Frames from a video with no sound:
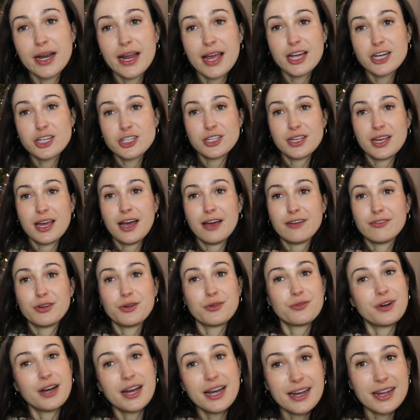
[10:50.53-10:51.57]
I actually have it
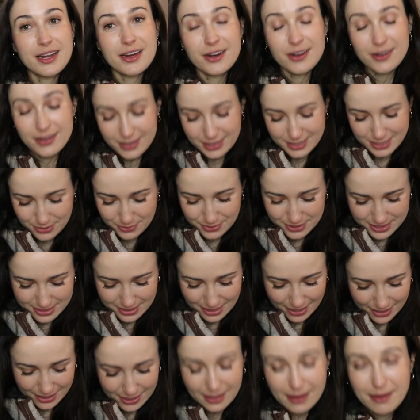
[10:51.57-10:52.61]
right here because I was
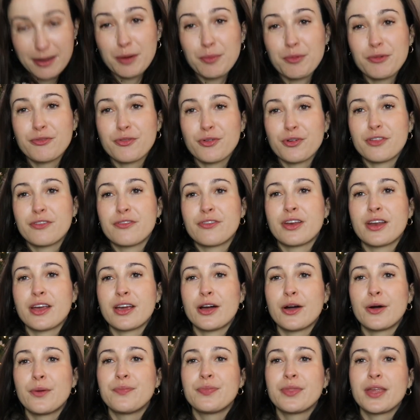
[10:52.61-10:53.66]
snacking on it before the
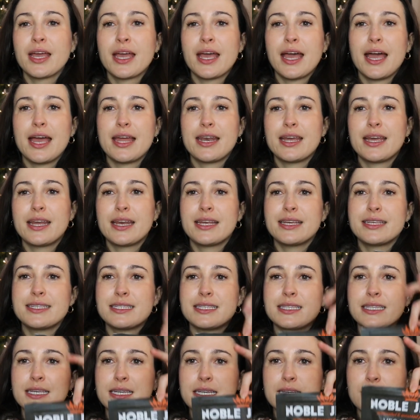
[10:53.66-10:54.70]
video, and it
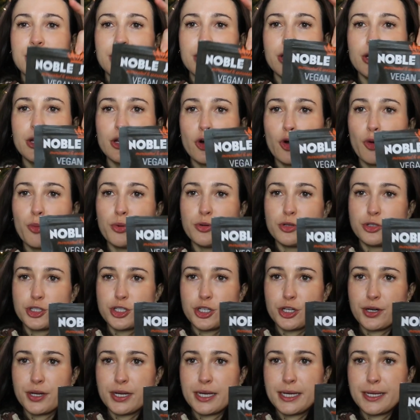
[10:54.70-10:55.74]
is the Noble
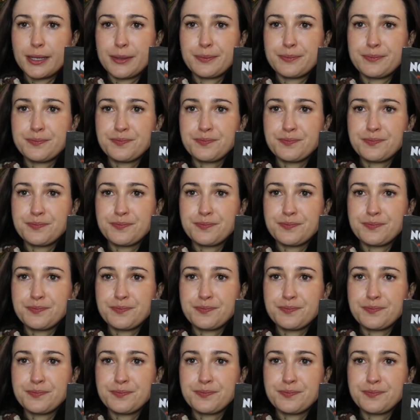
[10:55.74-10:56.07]
jerky.